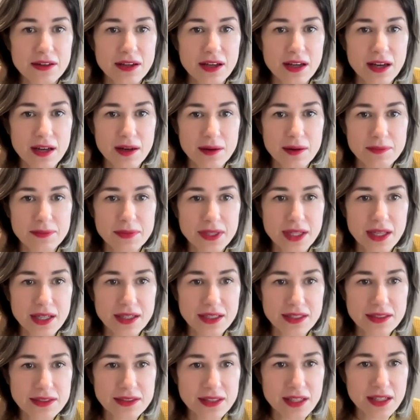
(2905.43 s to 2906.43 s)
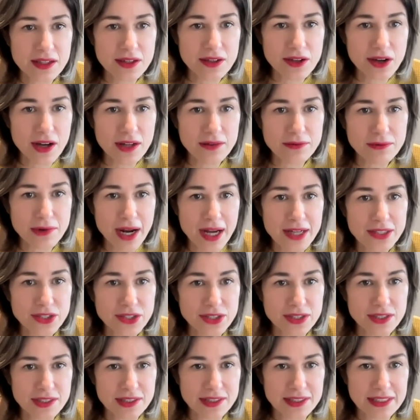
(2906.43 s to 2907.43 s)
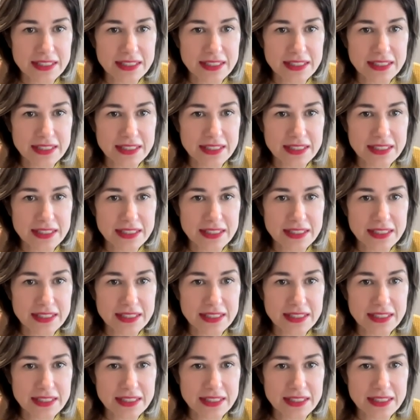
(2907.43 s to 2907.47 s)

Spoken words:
that is a non-rational